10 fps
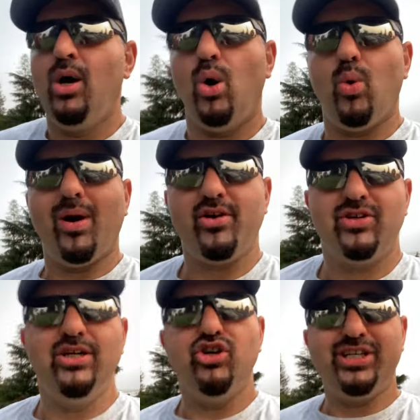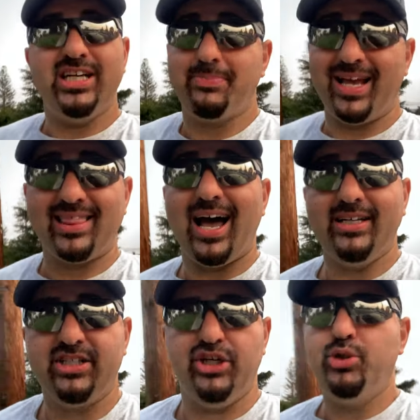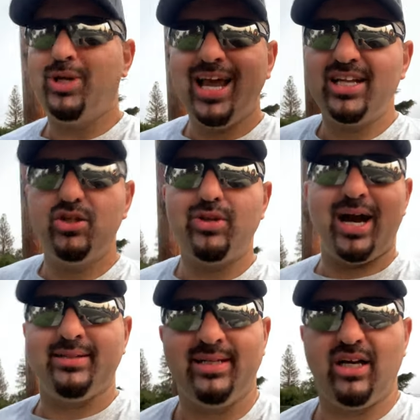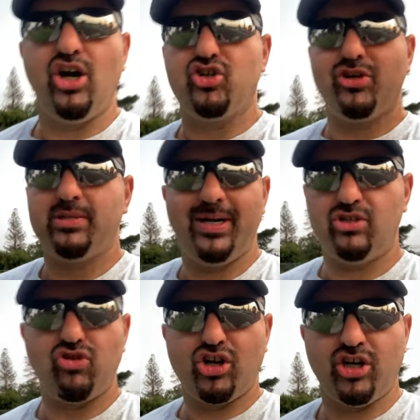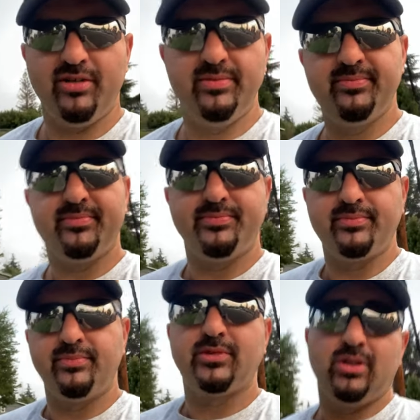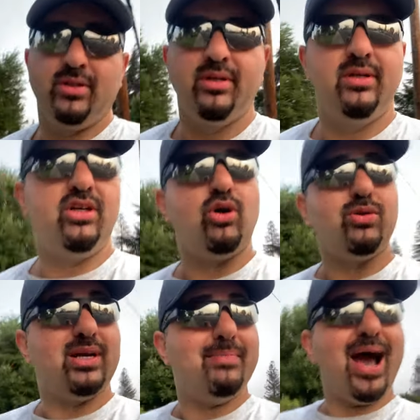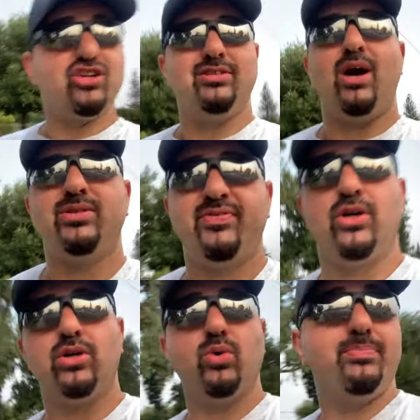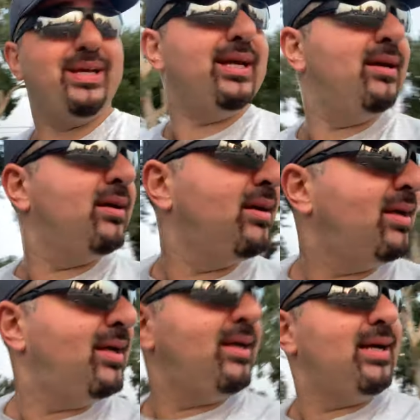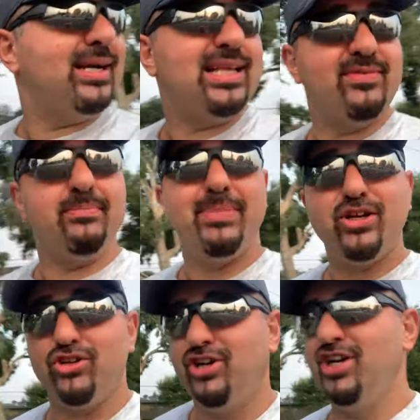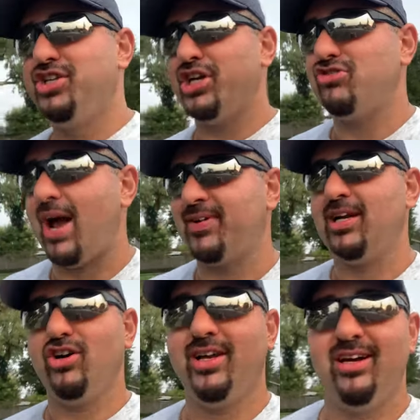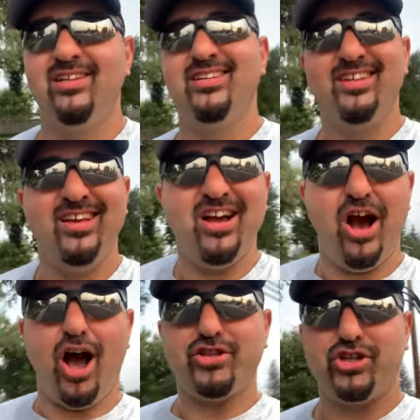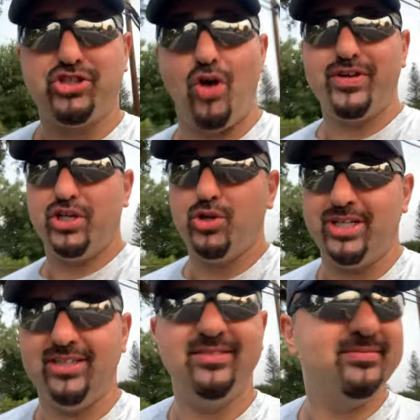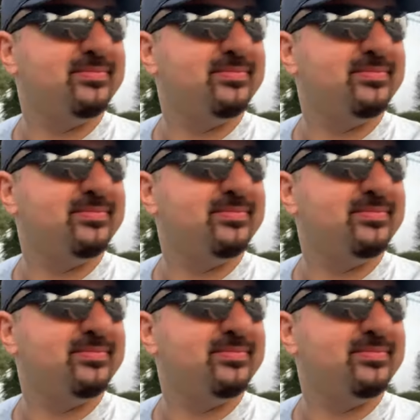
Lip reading: or whether he or she is being lied to. You can't do that in a country as big as Russia. You can only imagine how difficult it would be in an even bigger geographic area under the Soviet Union,